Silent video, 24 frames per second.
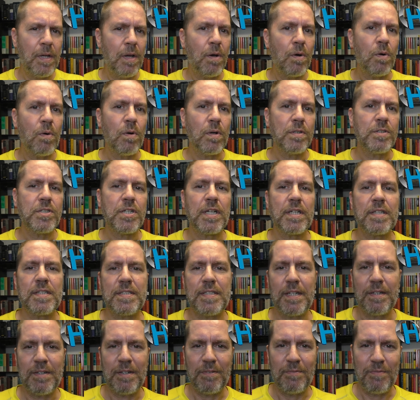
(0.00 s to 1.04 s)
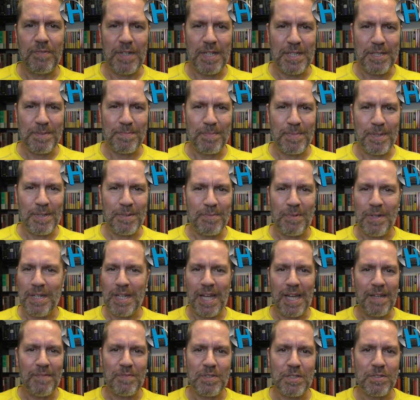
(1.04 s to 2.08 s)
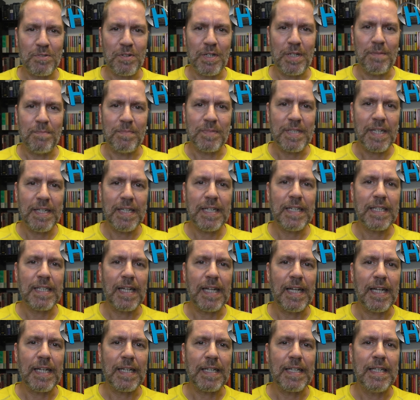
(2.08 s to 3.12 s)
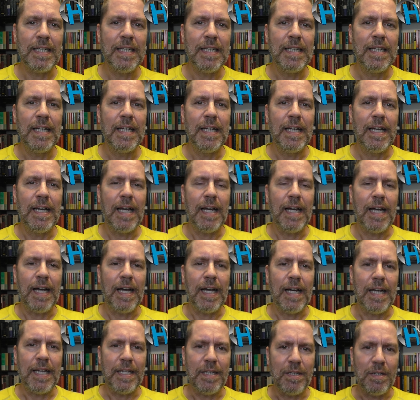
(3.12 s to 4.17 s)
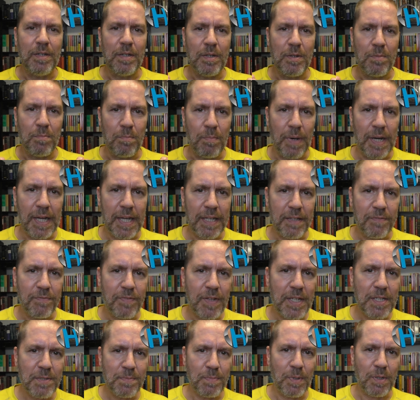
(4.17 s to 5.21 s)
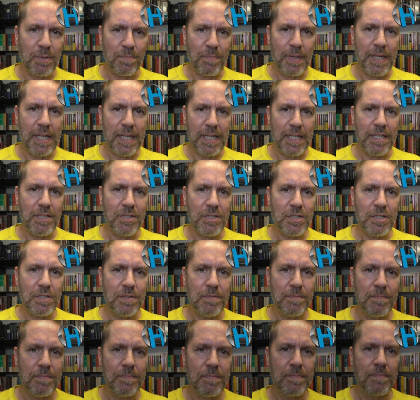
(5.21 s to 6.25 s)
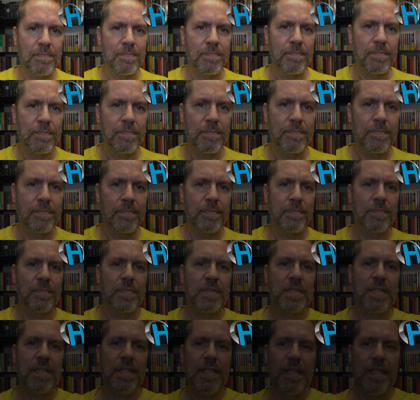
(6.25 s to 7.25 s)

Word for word: or check us out on Facebook. We live stream 10 o'clock on my Facebook page. See you